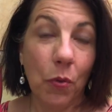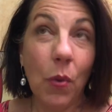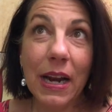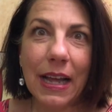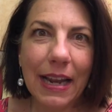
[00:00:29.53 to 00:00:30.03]

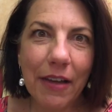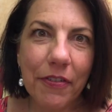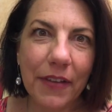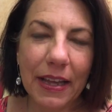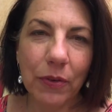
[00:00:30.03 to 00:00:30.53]
Why not have
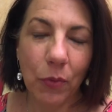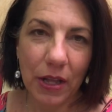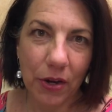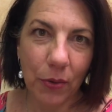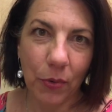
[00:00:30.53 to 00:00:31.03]
fun while
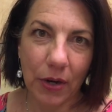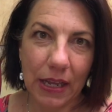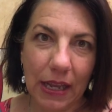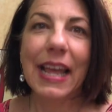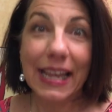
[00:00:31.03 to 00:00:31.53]
you're
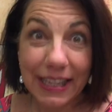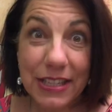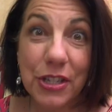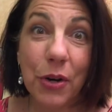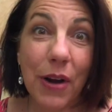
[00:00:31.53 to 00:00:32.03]
working?
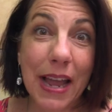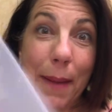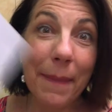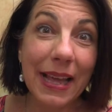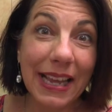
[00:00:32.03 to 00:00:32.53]

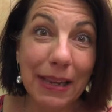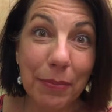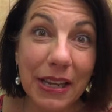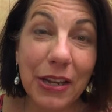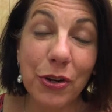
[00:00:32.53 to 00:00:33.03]
Instagram can
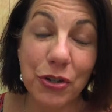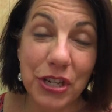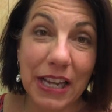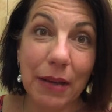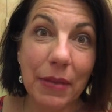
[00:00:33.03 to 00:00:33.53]
be your
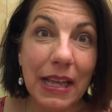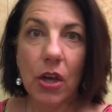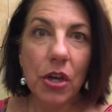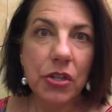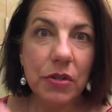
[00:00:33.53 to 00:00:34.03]
jam.
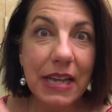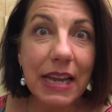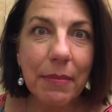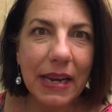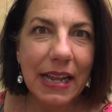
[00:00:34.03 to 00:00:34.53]
So take
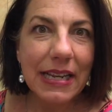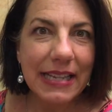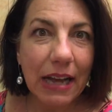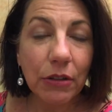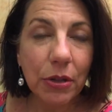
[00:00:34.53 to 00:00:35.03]
a minute,
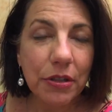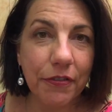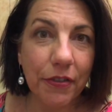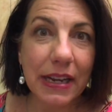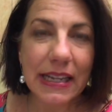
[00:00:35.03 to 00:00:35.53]
download the
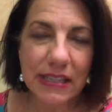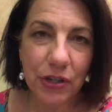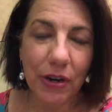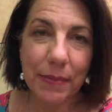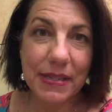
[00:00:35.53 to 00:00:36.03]
free
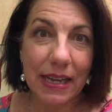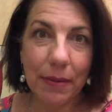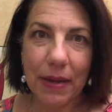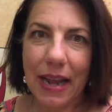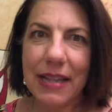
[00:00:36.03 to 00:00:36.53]
Instagram
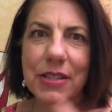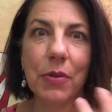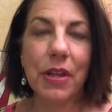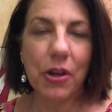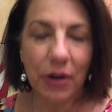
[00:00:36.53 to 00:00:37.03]
setup guide so
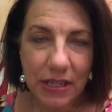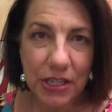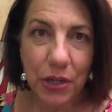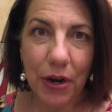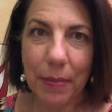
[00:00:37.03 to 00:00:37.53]
that your
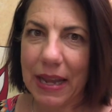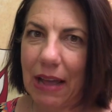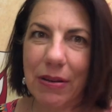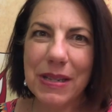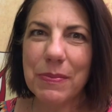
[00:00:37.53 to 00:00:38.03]
Instagram
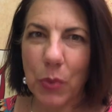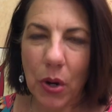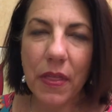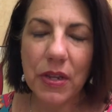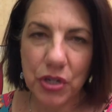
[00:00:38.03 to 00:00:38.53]
account is more
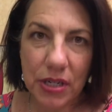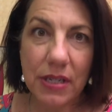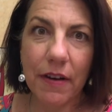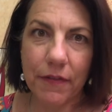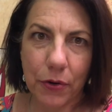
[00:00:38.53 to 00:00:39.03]
than
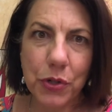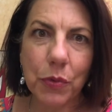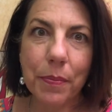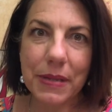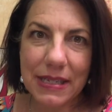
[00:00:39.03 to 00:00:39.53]
just a
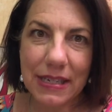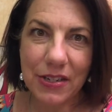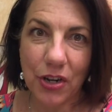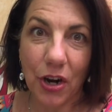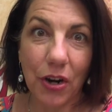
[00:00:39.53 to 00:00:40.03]
virtual business
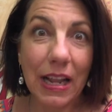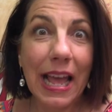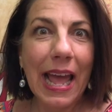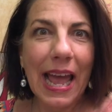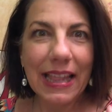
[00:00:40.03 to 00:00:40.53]
card,
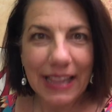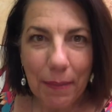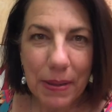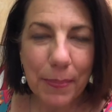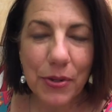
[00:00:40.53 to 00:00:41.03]
and
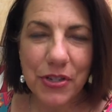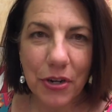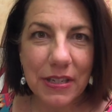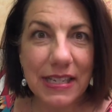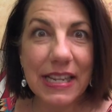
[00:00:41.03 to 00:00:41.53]
let people
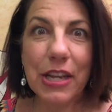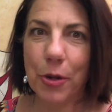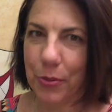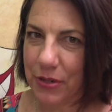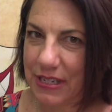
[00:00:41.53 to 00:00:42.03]
start to see
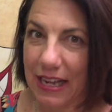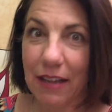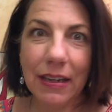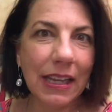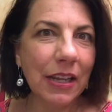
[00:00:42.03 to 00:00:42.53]
your
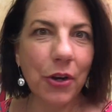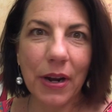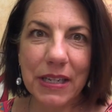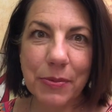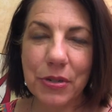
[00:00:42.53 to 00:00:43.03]
personality, your
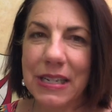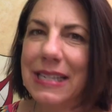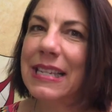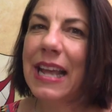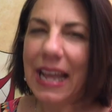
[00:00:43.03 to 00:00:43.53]

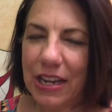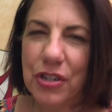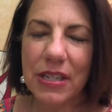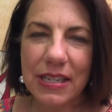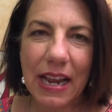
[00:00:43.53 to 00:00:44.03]
expertise, and
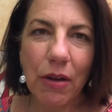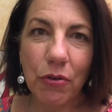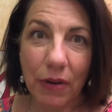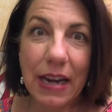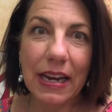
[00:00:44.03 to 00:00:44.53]
just how
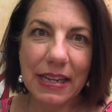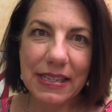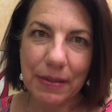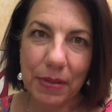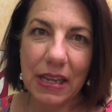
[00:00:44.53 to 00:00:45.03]
great it is
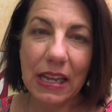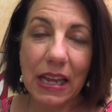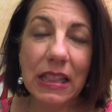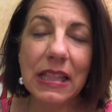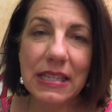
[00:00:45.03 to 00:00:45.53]
to be
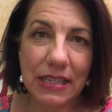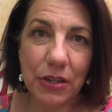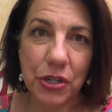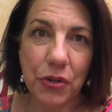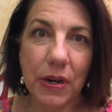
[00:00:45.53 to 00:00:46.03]
in this
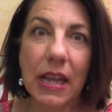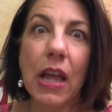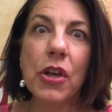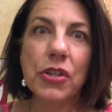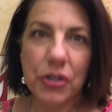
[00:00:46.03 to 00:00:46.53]
industry
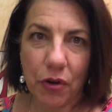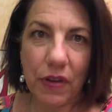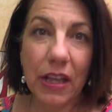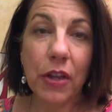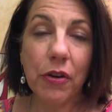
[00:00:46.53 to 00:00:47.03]

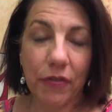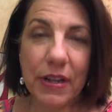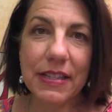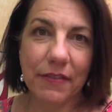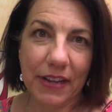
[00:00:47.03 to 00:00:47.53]
serving your
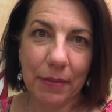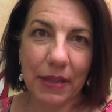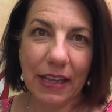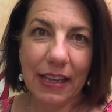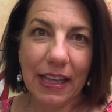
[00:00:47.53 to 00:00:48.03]
friends and
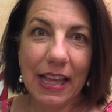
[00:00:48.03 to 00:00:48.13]
family.